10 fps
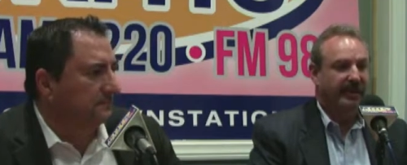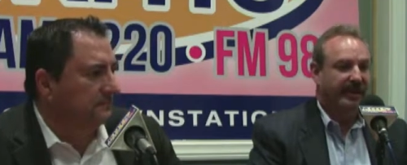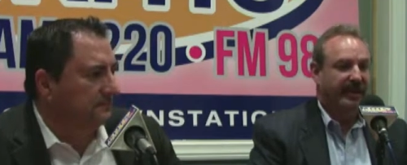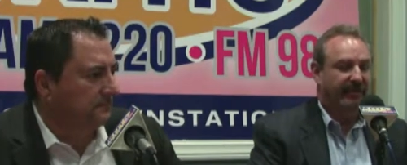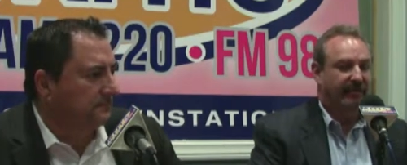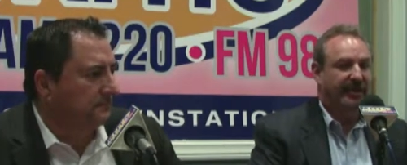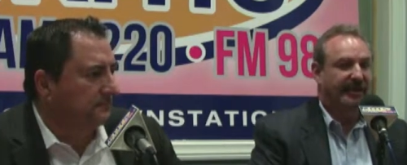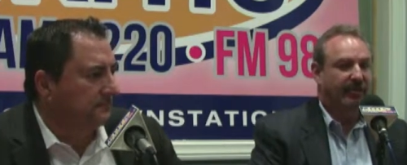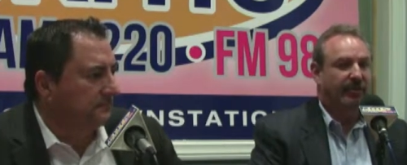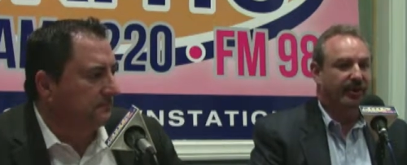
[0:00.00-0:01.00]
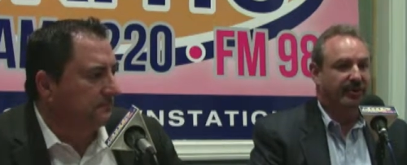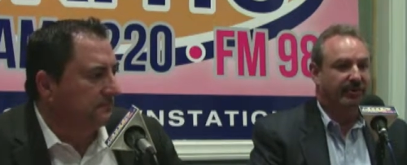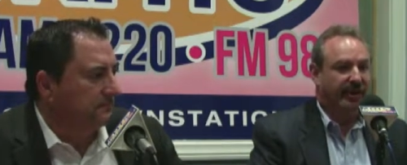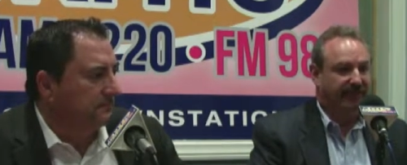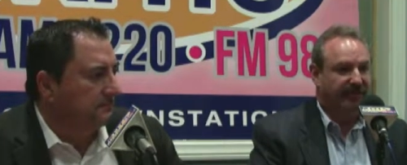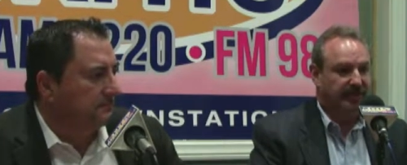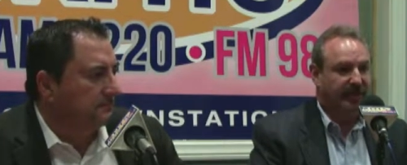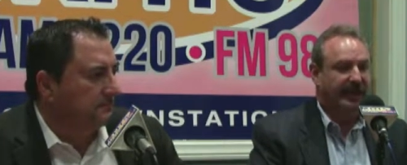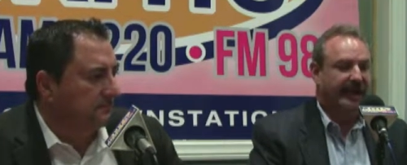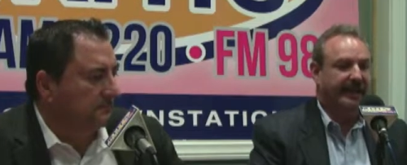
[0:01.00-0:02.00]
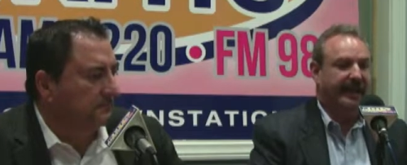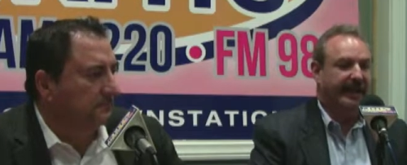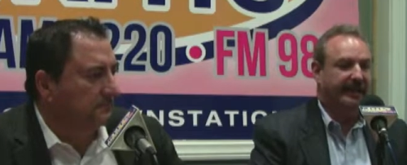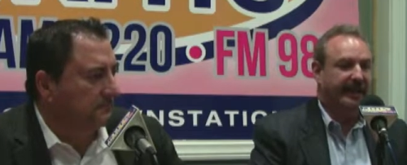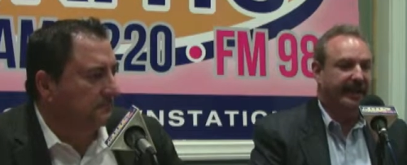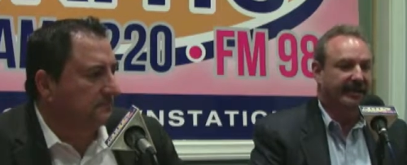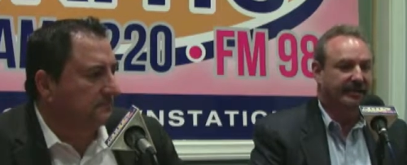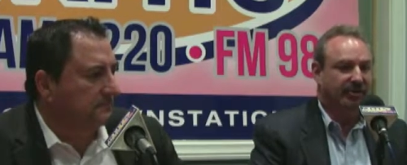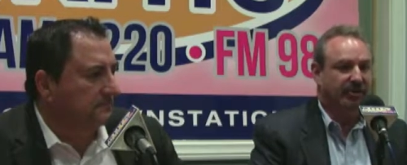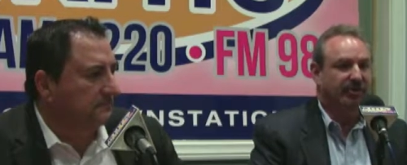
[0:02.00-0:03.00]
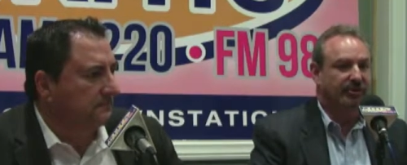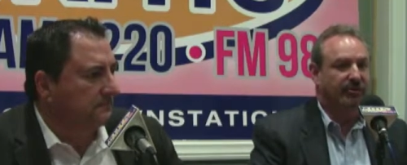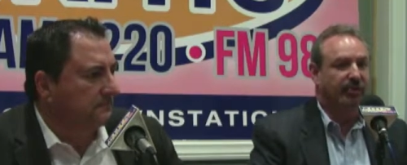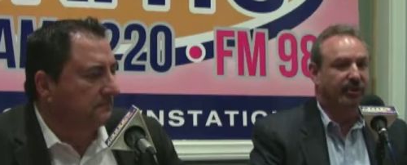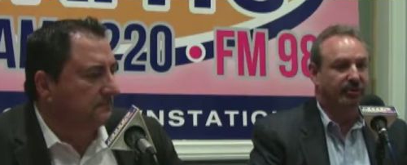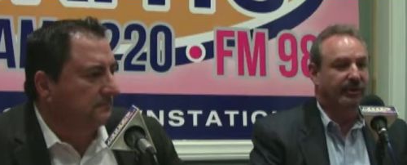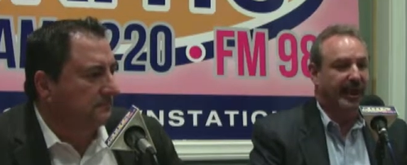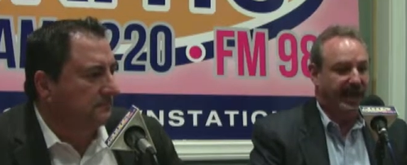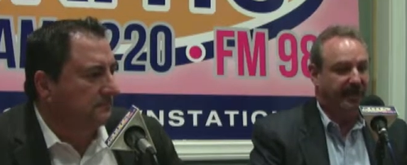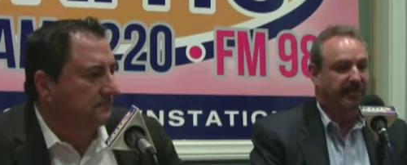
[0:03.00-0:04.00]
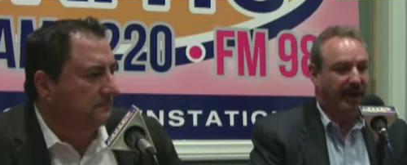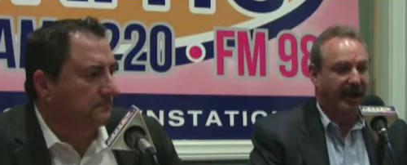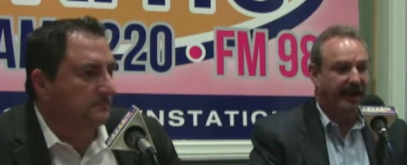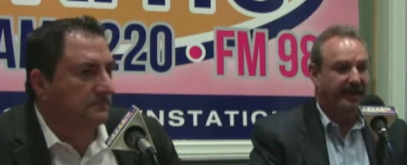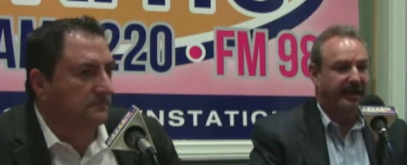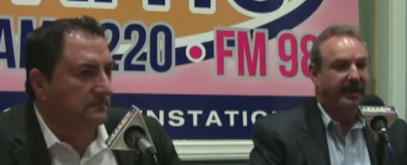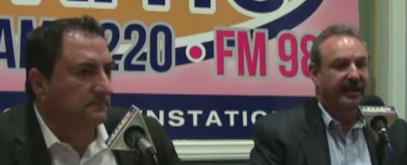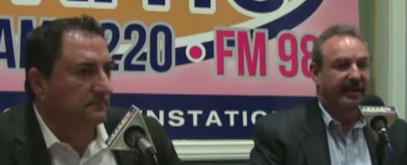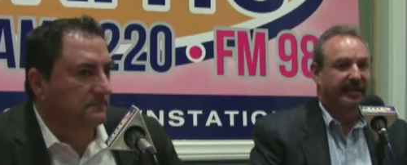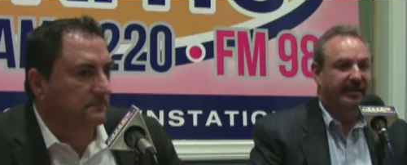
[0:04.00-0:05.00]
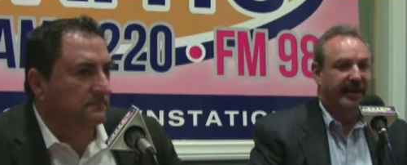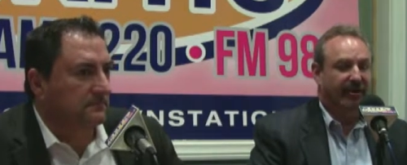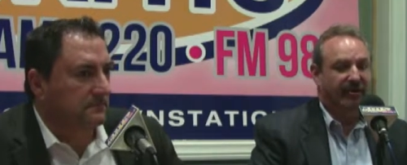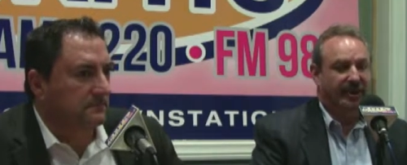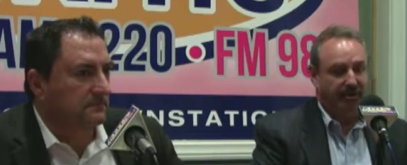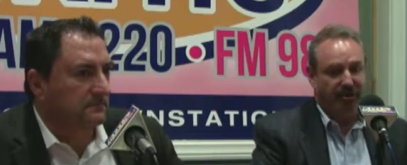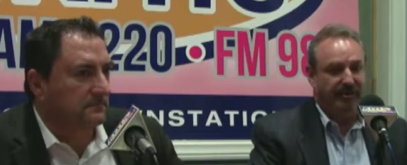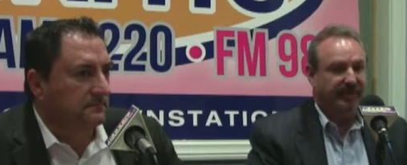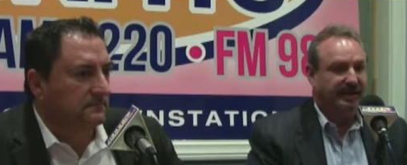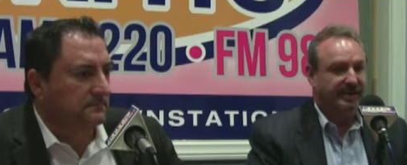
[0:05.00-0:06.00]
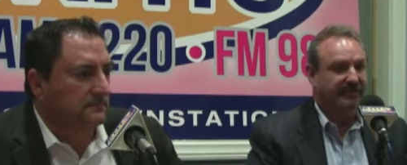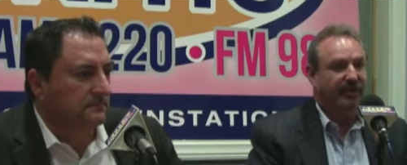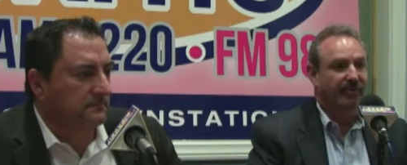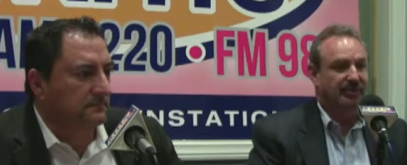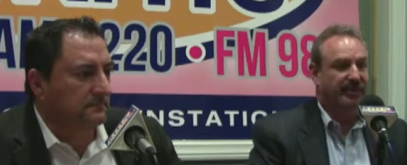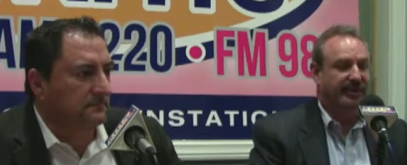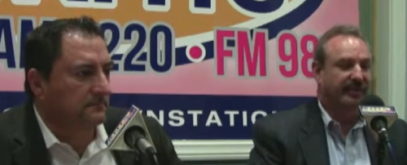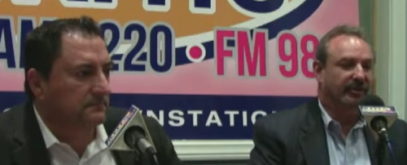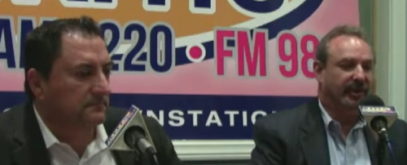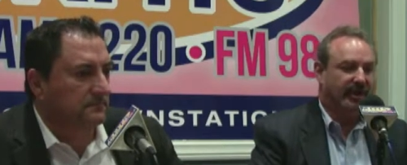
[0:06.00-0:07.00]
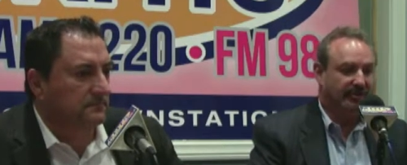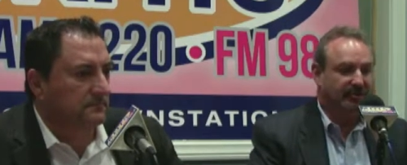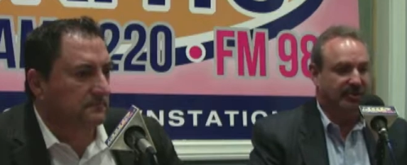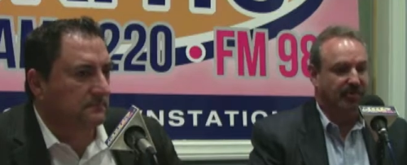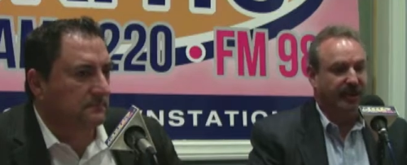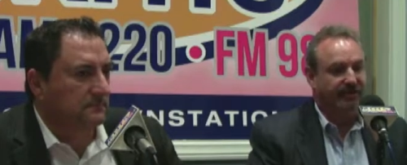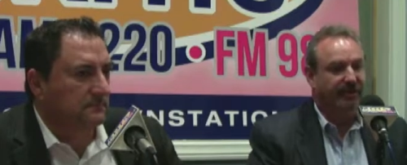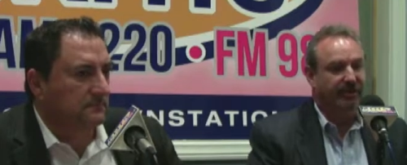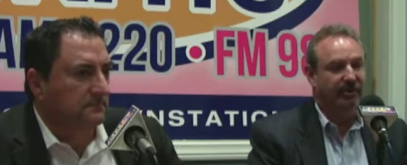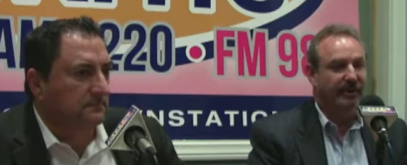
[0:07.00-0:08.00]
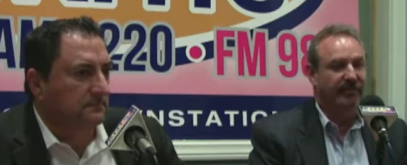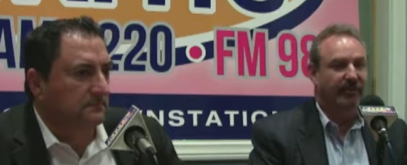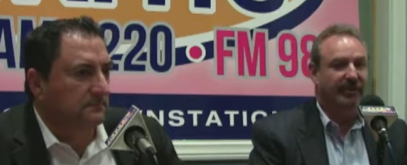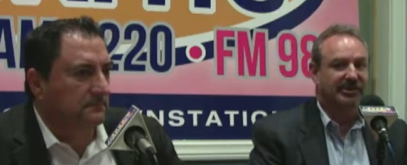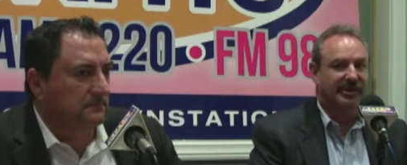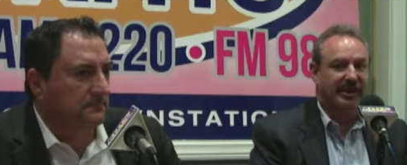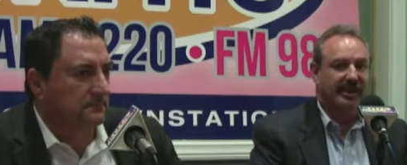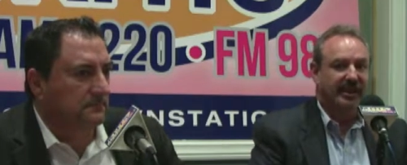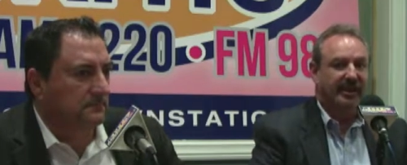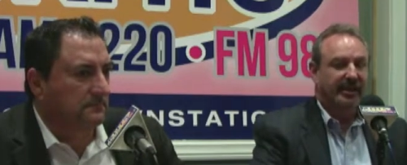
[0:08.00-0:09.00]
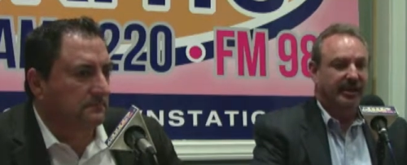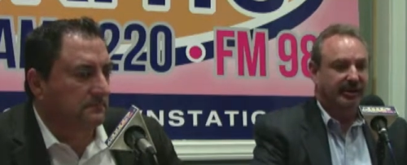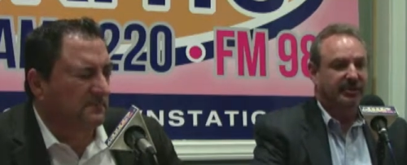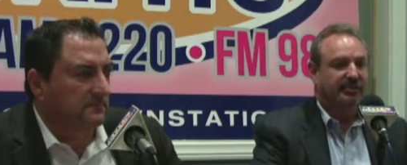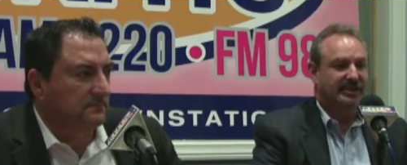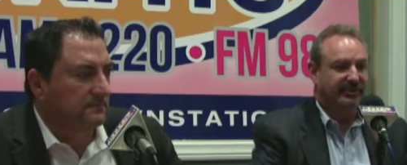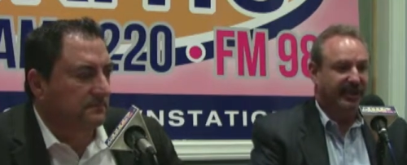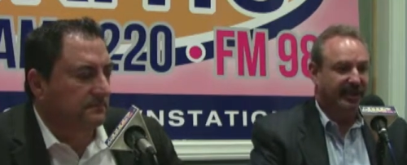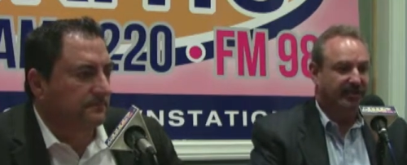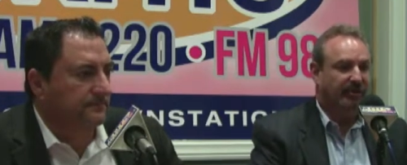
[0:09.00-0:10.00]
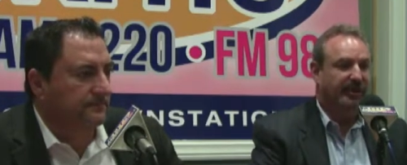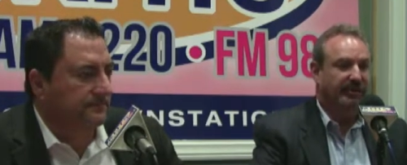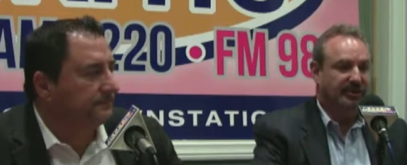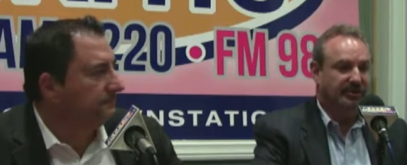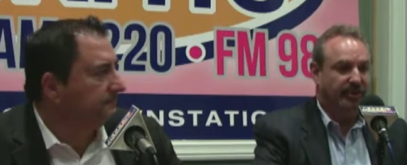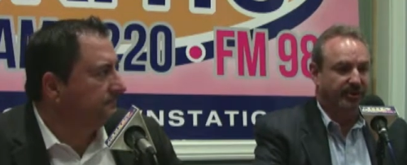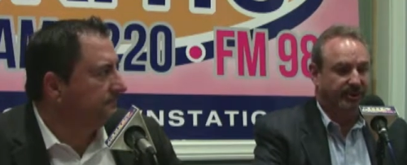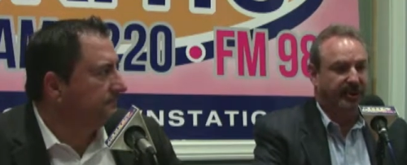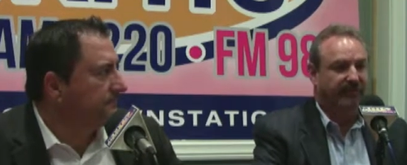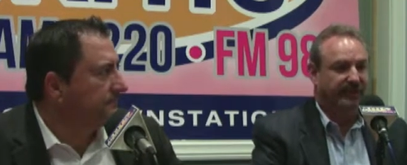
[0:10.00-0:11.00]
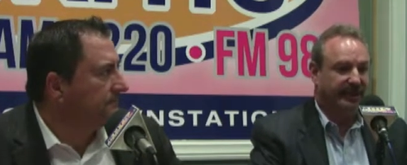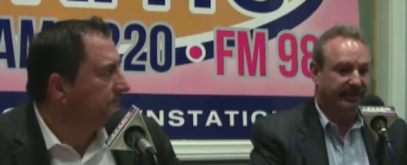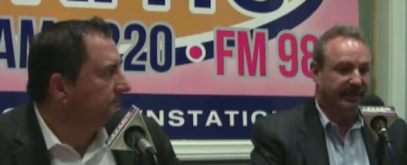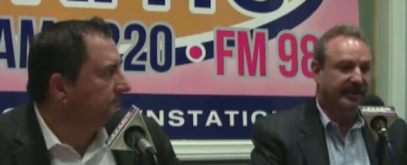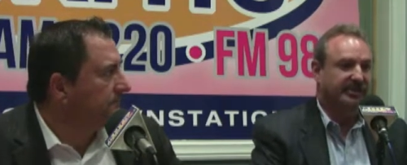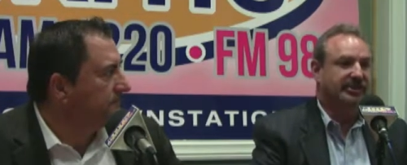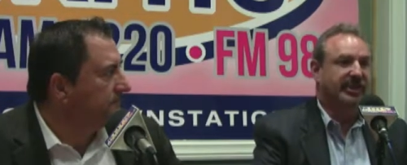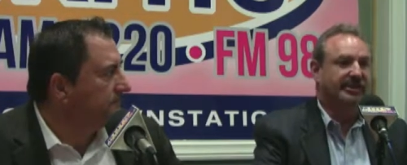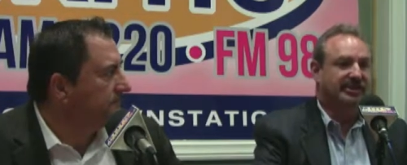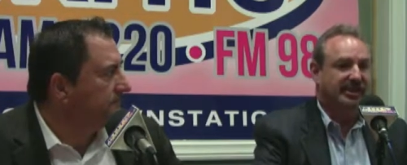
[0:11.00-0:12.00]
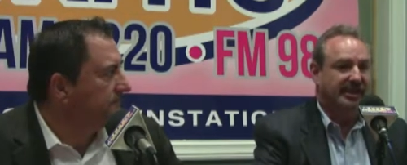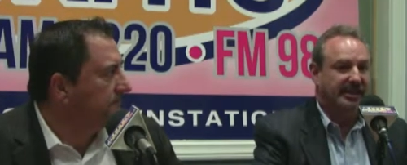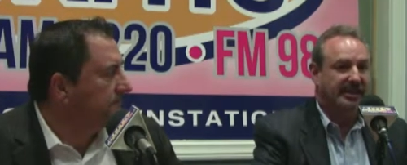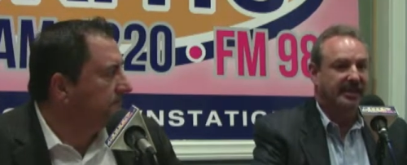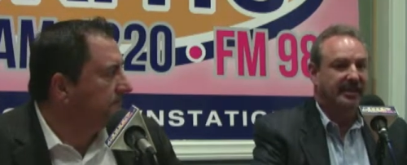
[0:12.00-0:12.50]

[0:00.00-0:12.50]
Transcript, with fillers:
Speaker 1: and find out where you're comfortable at and, and show you where you can buy. And Errol can pull up a list of homes right there or condos or whatever you're looking for and say, here's what's available, here's where your comfort level is, and see